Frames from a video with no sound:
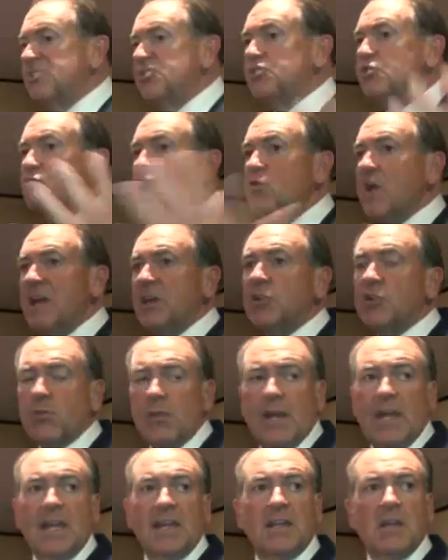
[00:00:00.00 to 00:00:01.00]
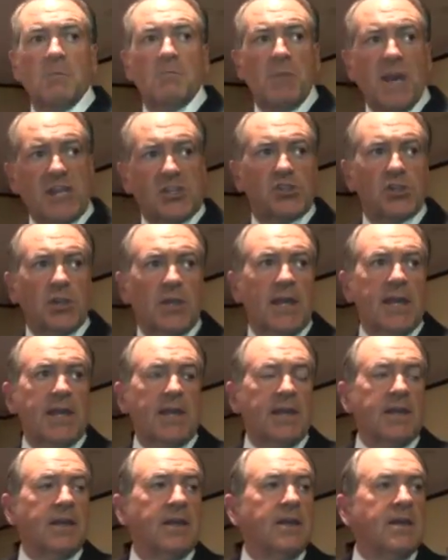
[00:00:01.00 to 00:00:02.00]
surrendering and
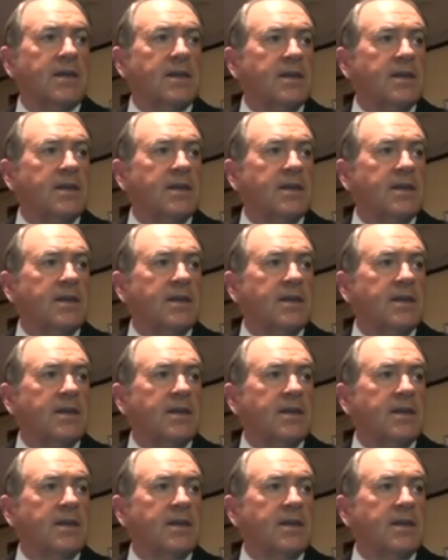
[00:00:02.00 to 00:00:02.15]
capitulating